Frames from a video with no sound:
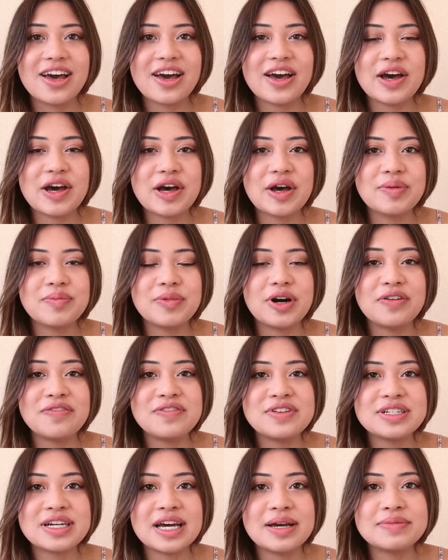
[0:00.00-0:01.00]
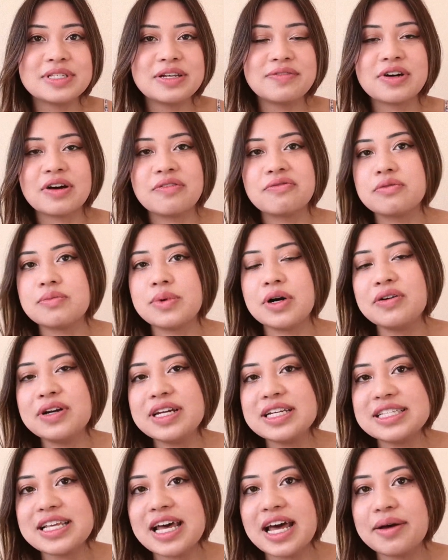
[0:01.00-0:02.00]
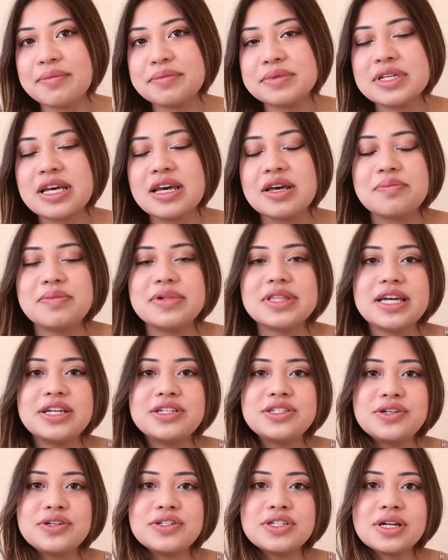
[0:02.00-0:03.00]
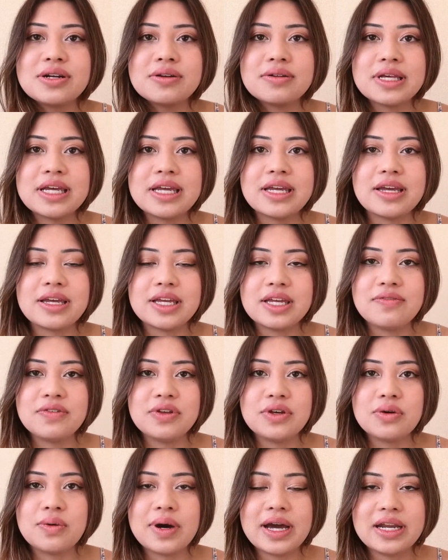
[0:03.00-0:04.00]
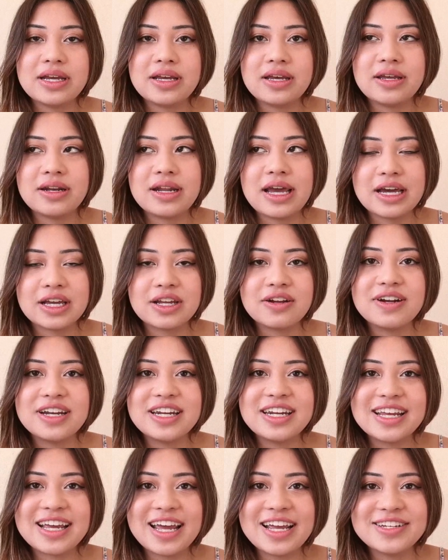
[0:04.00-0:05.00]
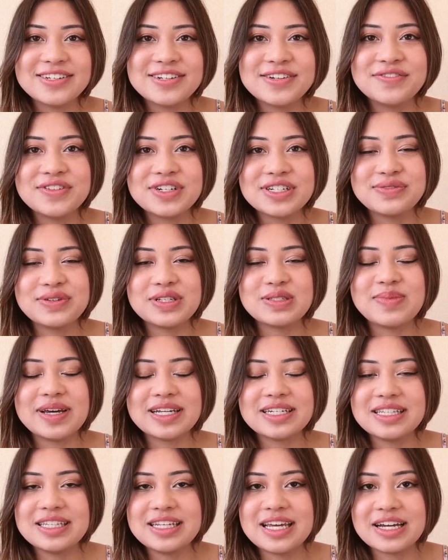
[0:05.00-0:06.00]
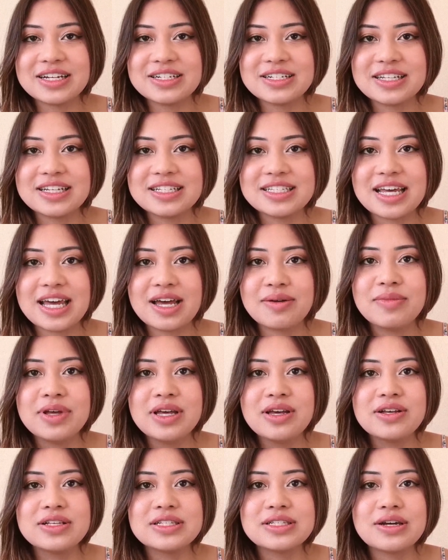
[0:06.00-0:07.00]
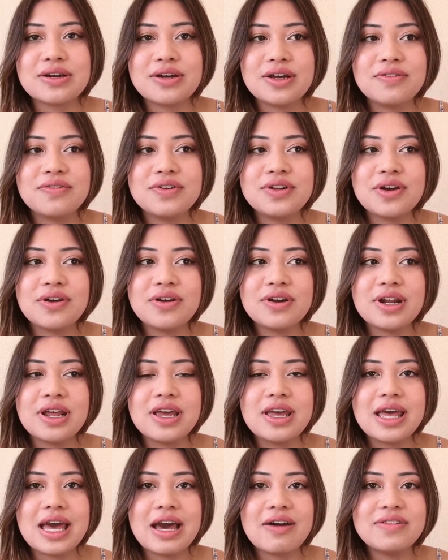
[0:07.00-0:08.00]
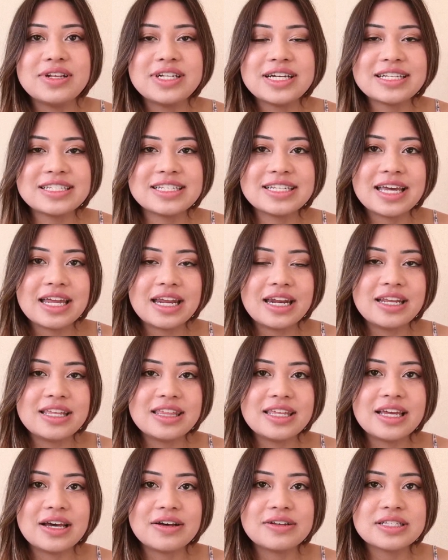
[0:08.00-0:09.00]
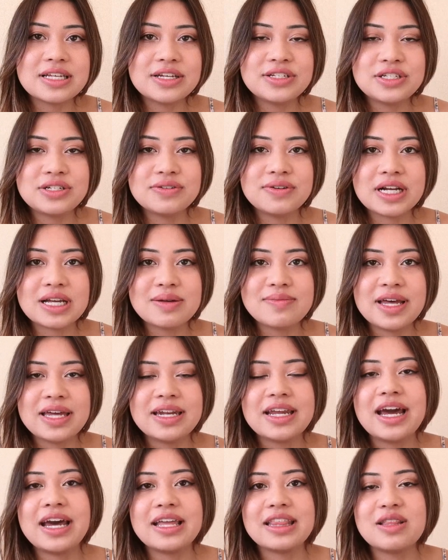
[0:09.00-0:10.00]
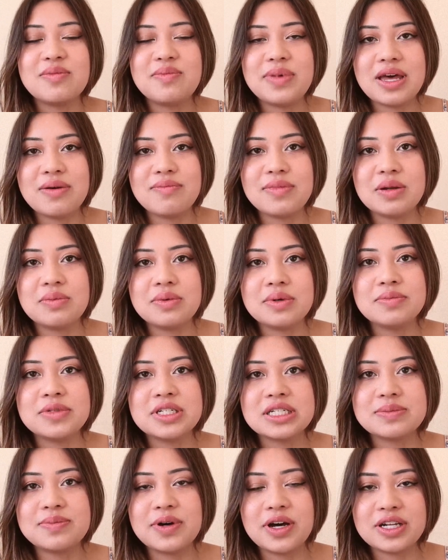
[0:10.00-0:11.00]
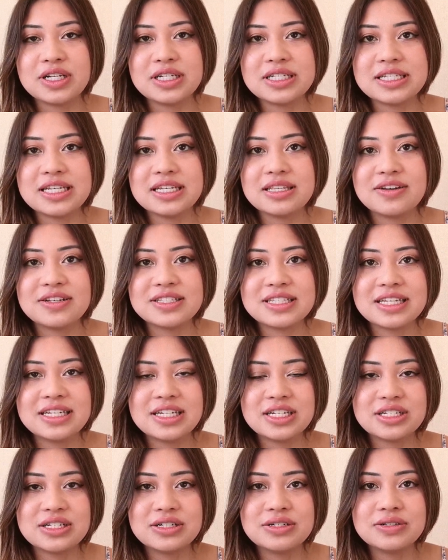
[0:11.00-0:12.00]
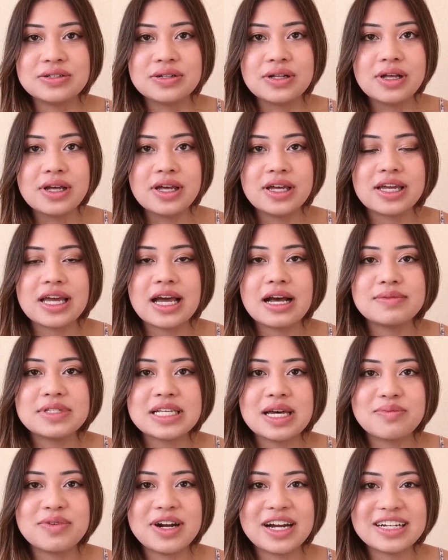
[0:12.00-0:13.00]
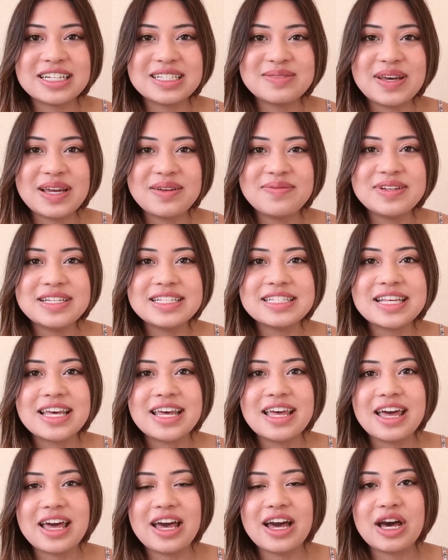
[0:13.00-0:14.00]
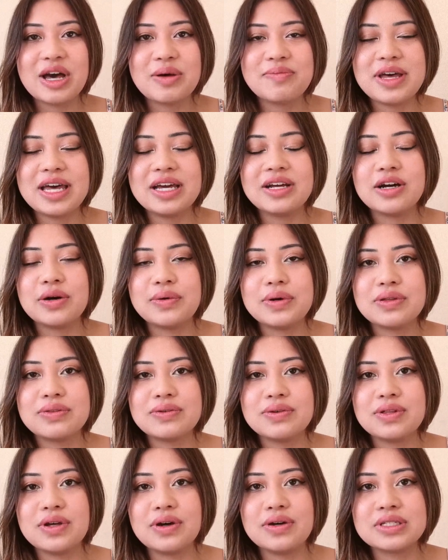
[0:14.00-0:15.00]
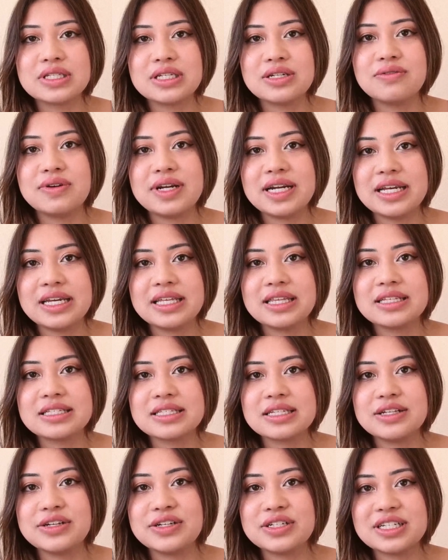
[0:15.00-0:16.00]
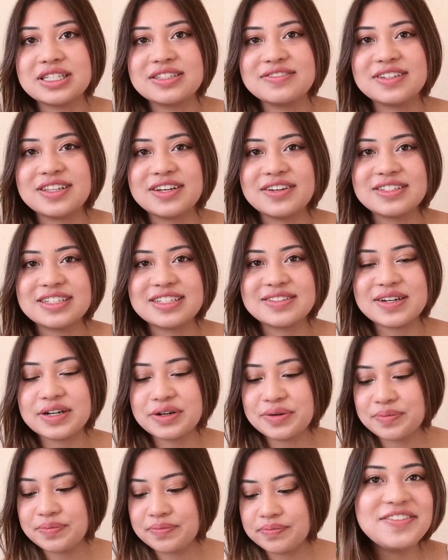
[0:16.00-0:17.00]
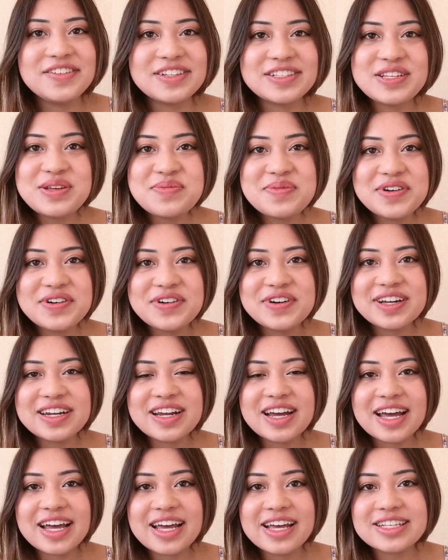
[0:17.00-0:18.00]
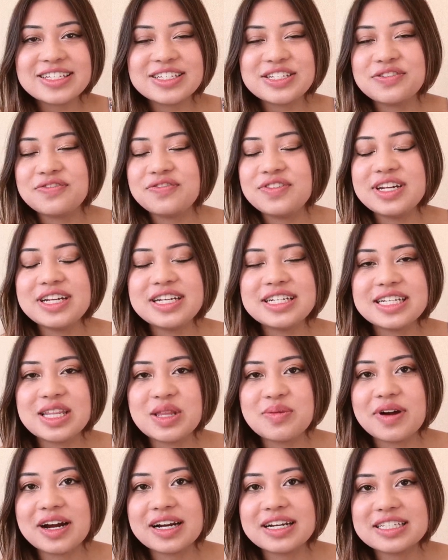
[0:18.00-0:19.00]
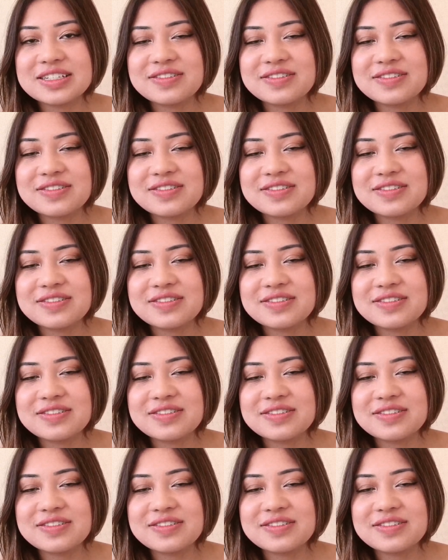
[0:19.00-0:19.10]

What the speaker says: oftentimes have come from old exams, but they do generally give you quite an accurate indication of what to expect in the actual exam. So if you don't have a chance to get anything else, I do recommend at the bare minimum just purchasing those additional GAMSAT practice papers and going through those and reading the solutions for those as well. If you're super organized, you've finished the practice